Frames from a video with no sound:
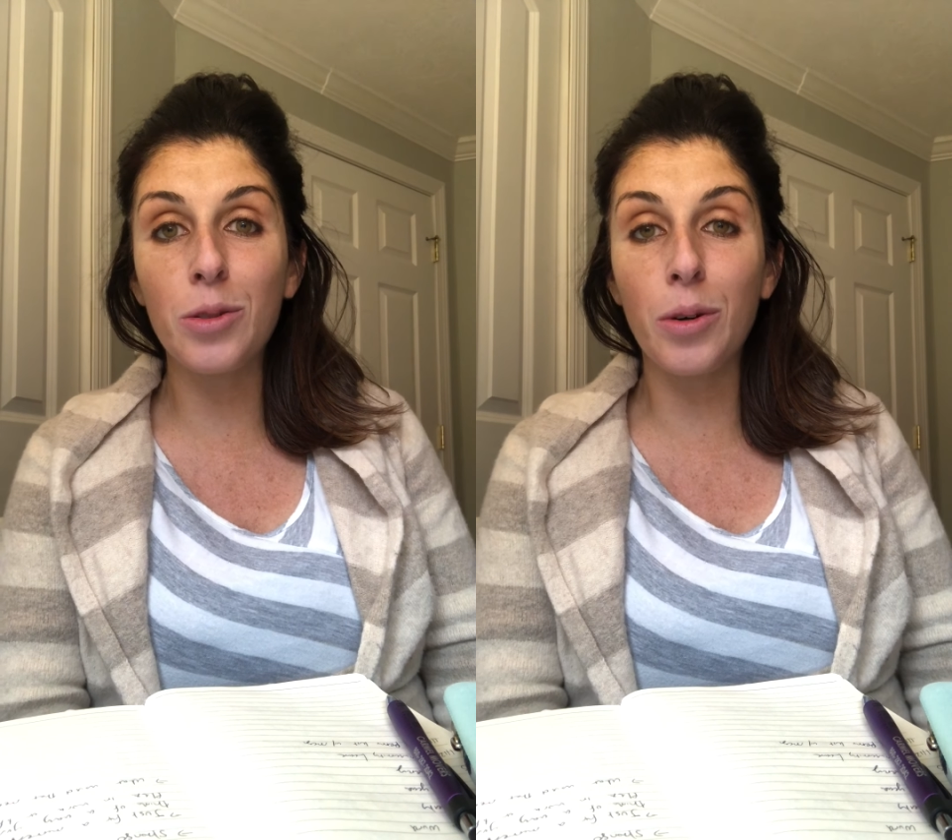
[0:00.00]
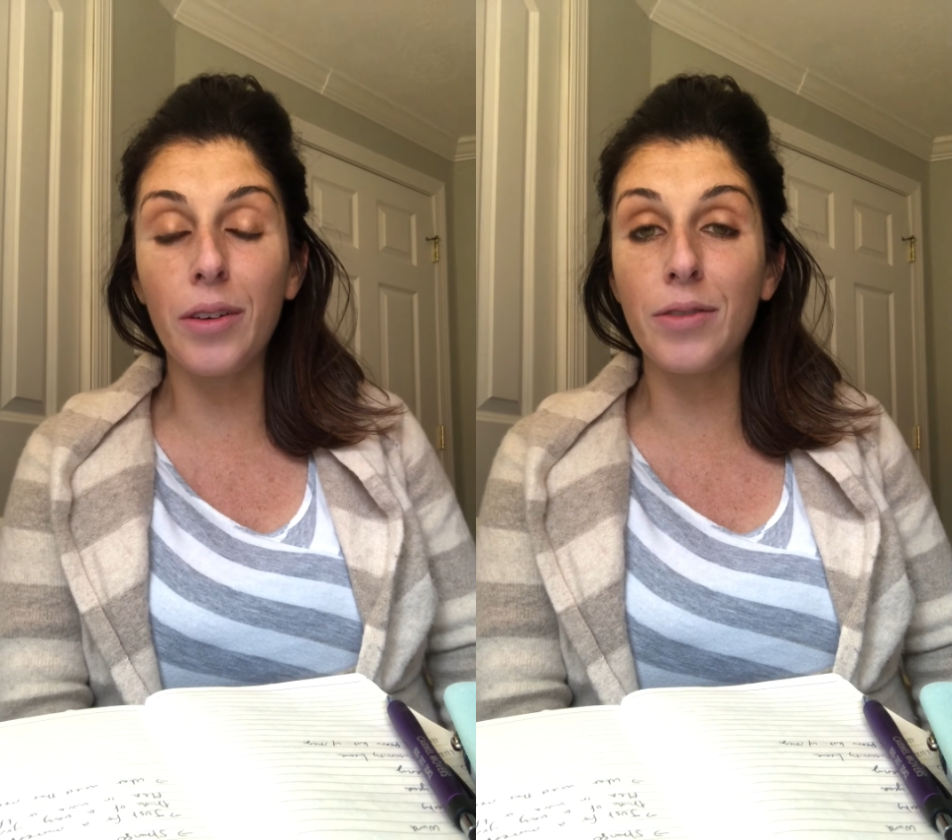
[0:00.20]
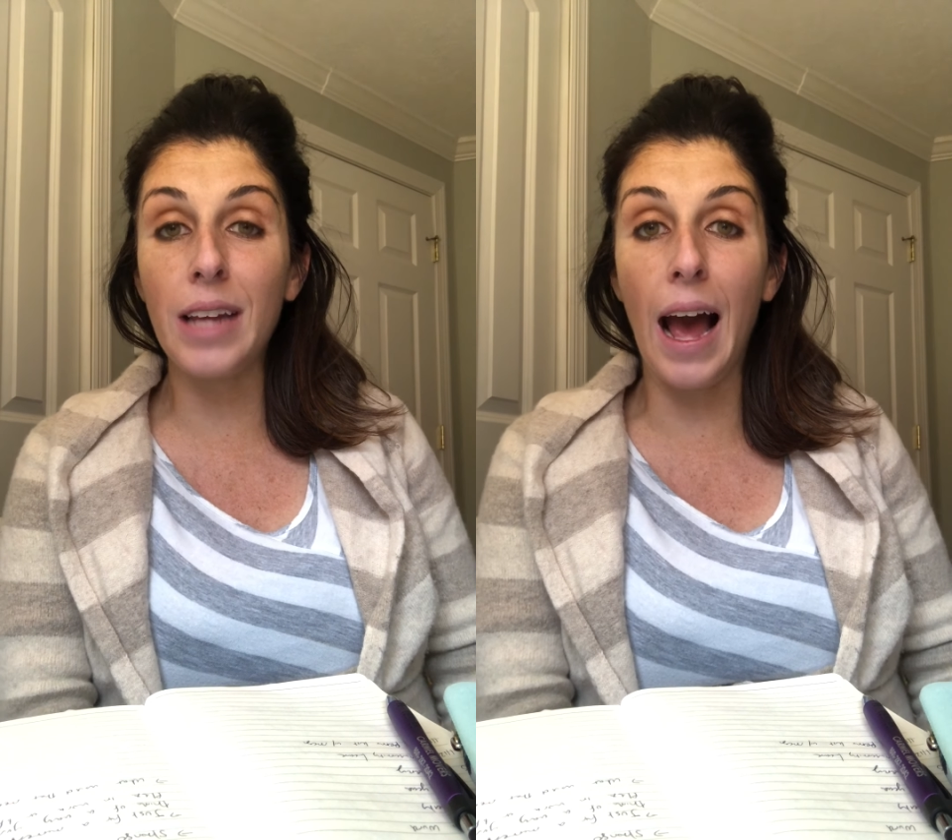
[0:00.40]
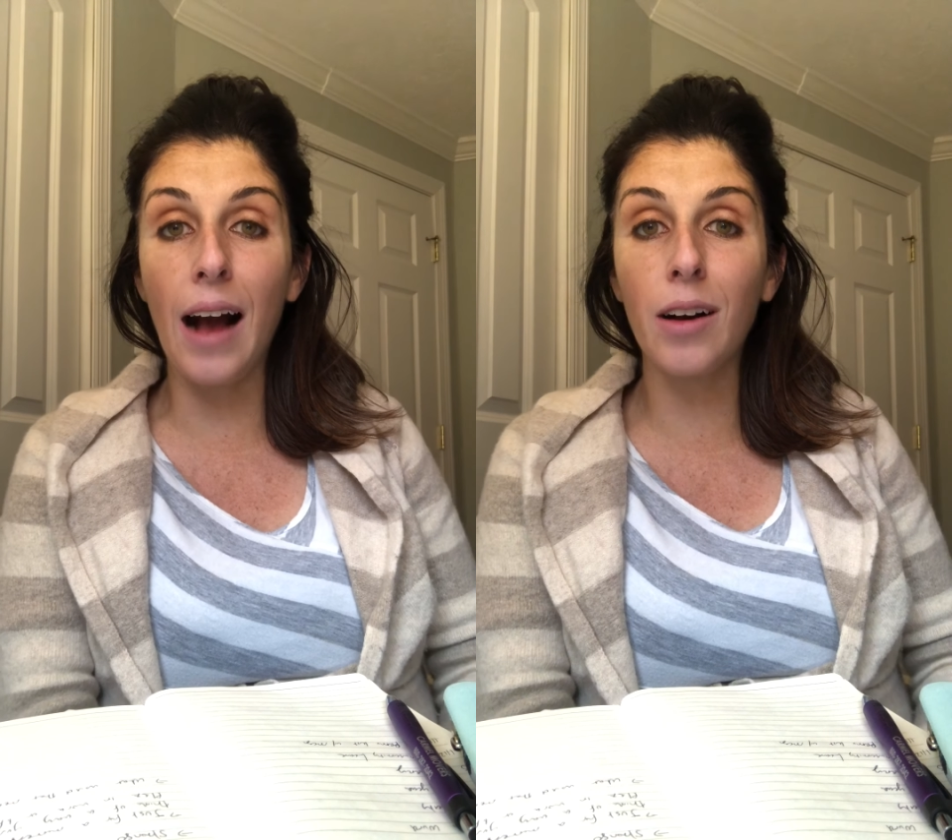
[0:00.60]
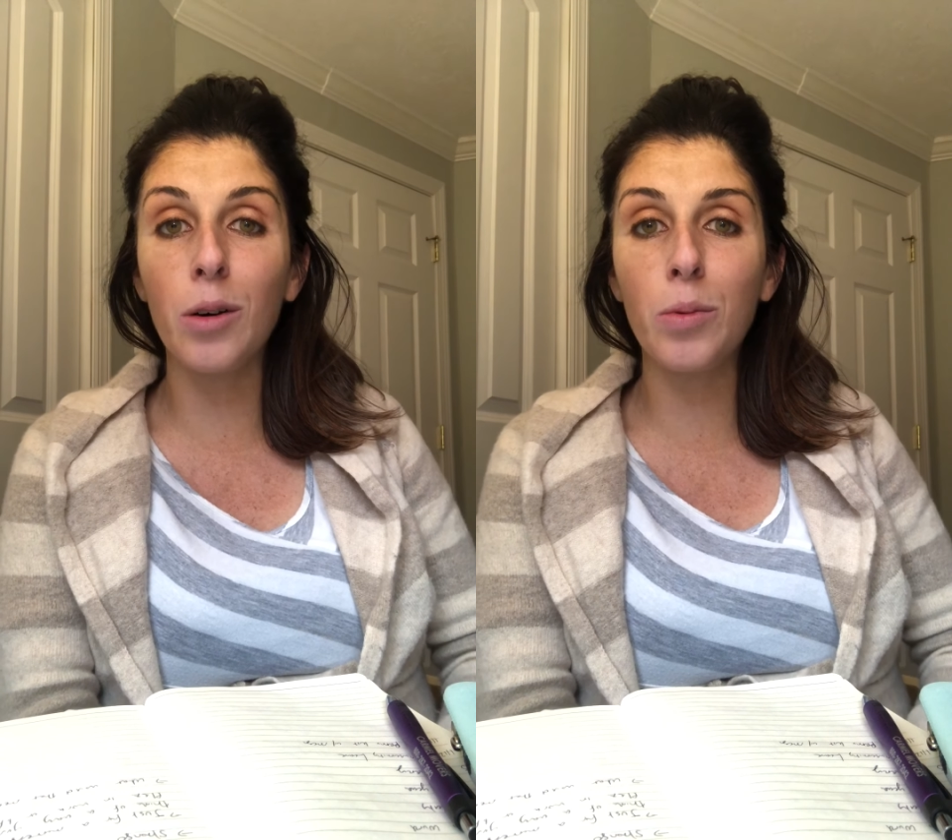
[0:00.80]
sort of
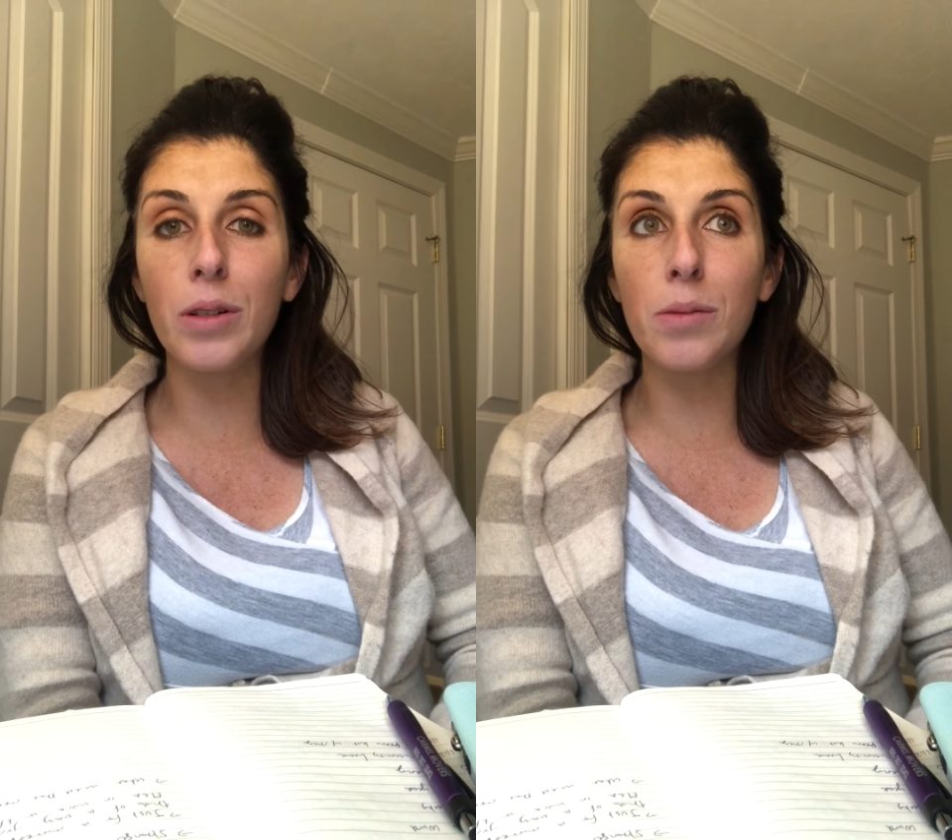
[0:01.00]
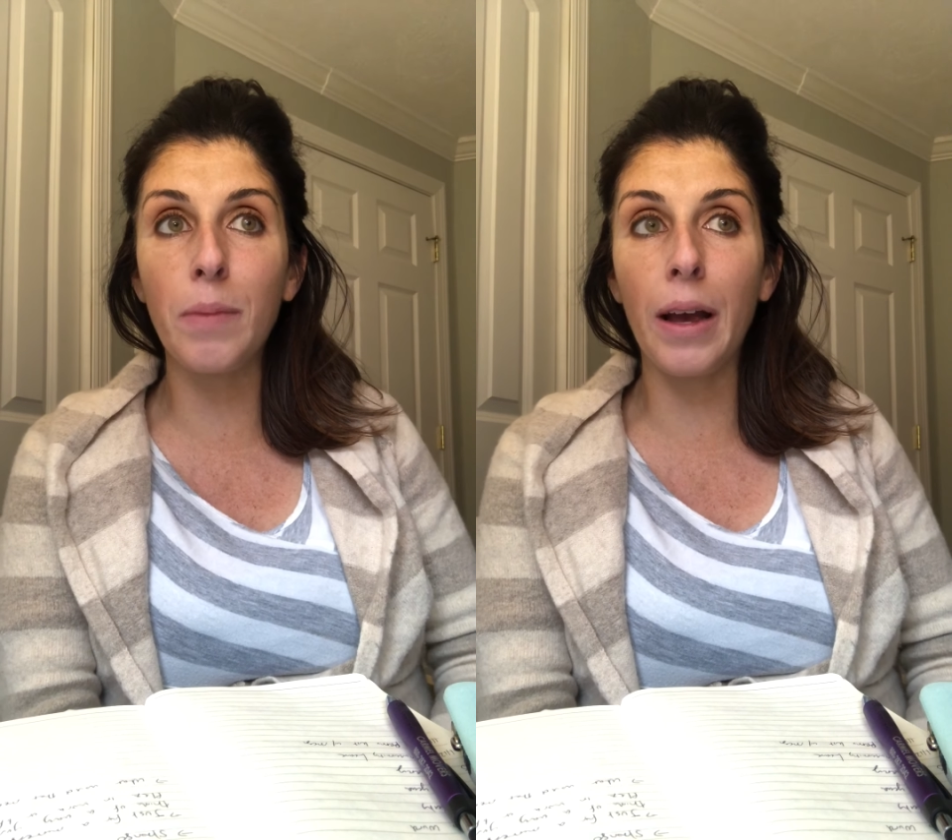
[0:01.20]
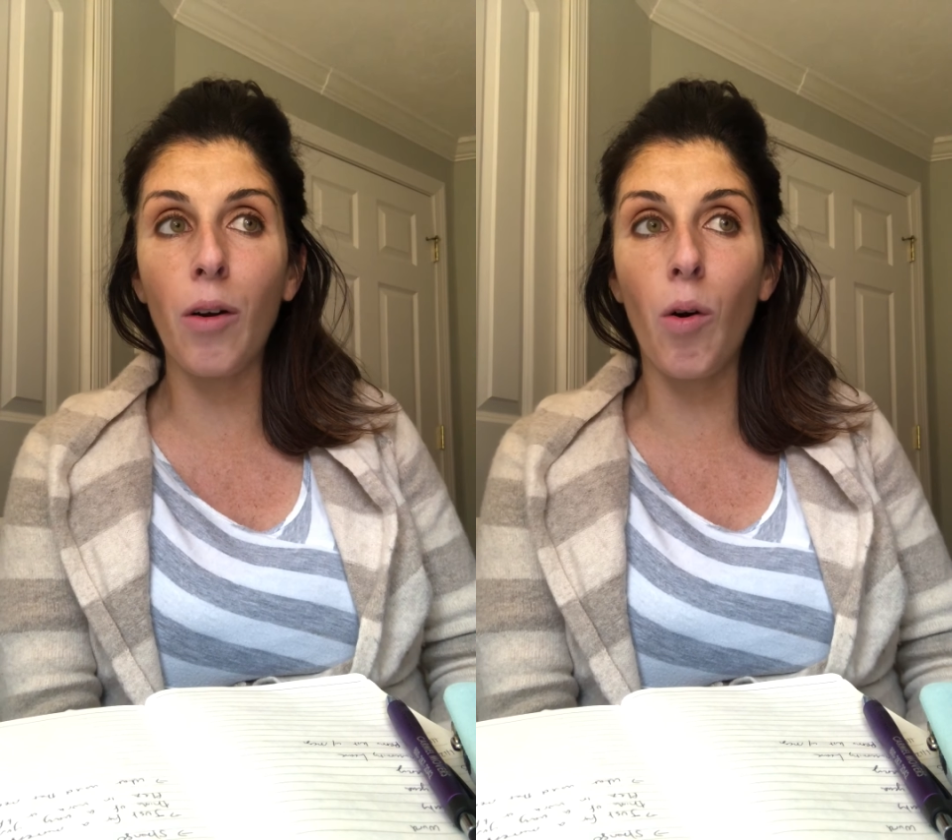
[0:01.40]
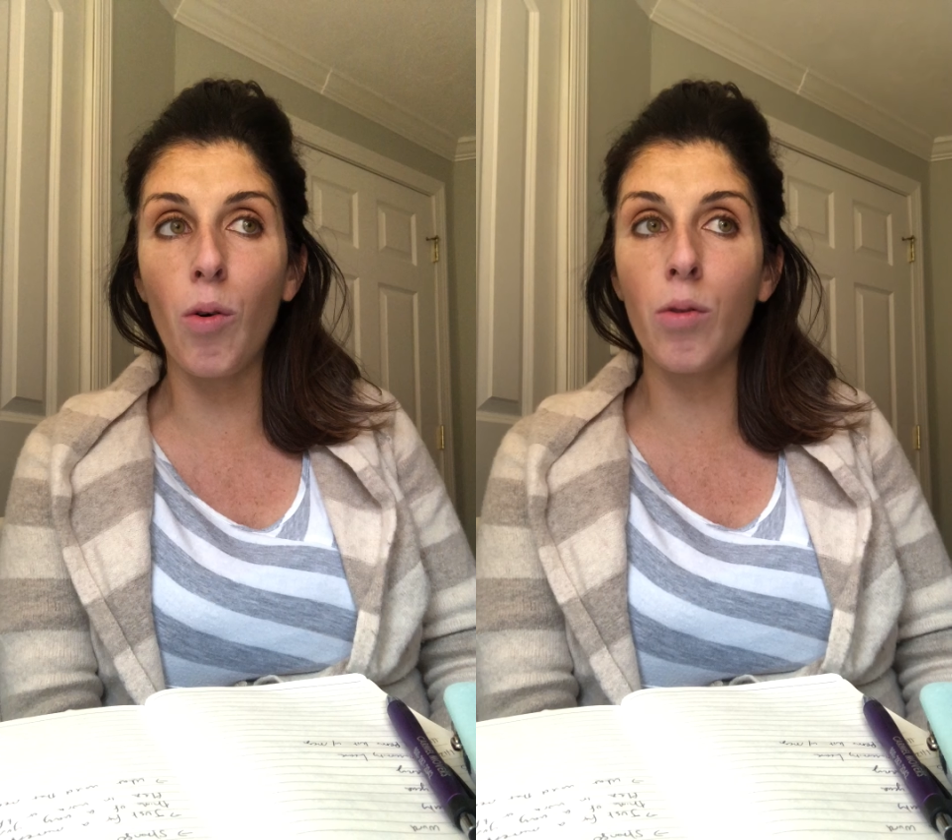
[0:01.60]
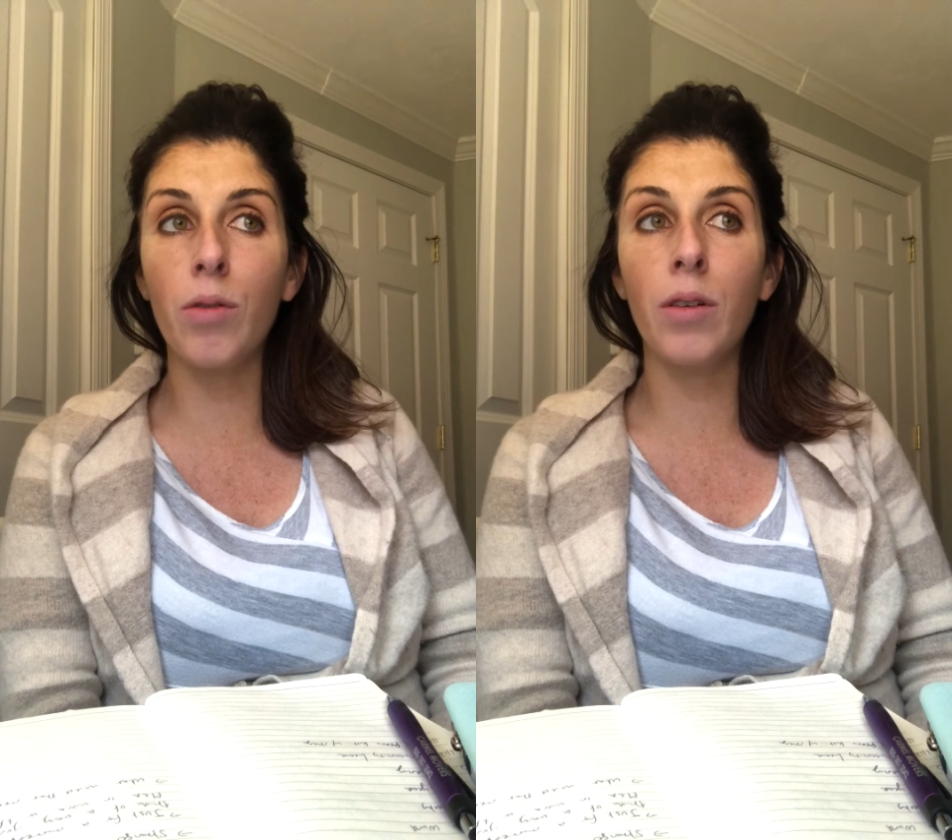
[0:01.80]
tackle was my
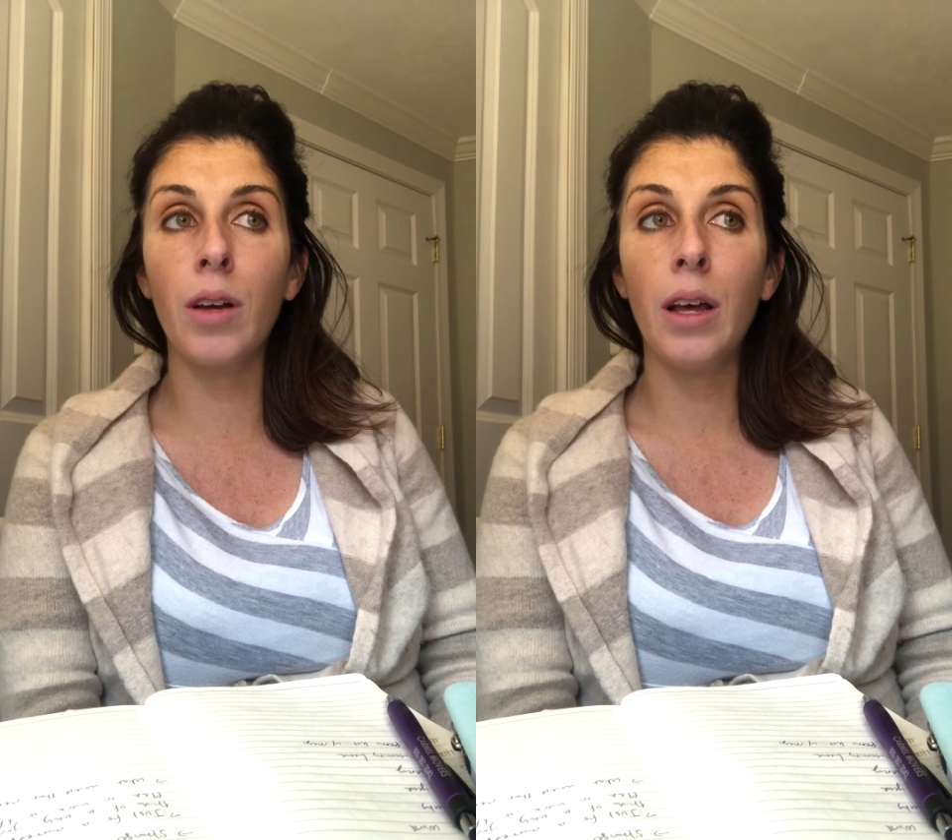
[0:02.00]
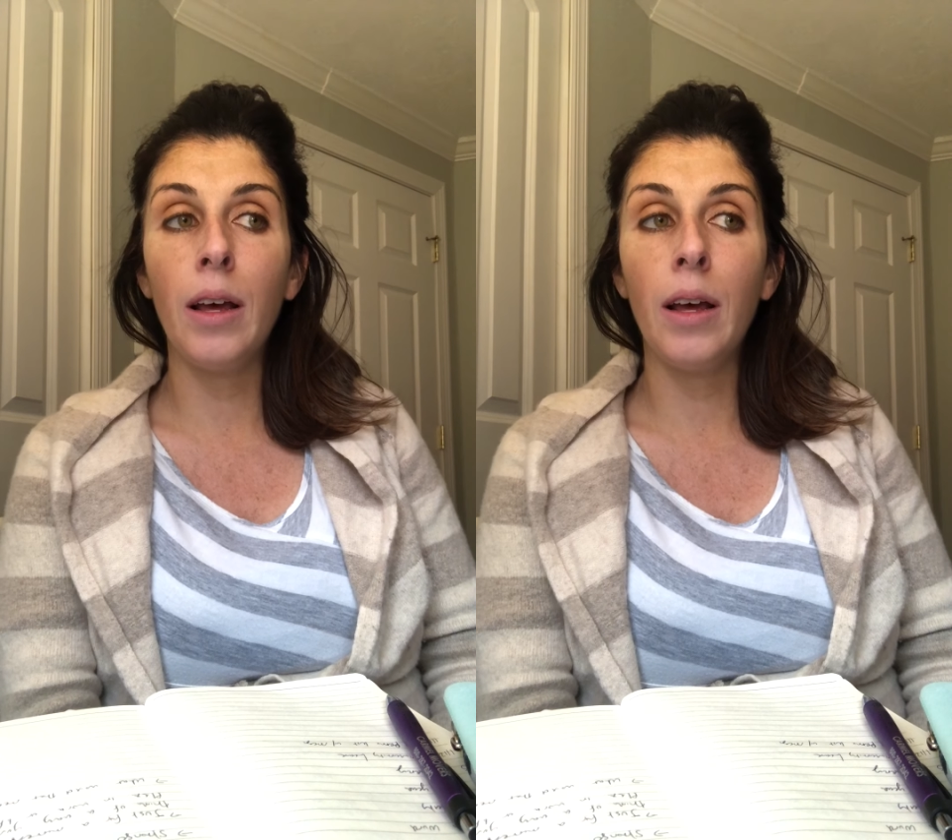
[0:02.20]
own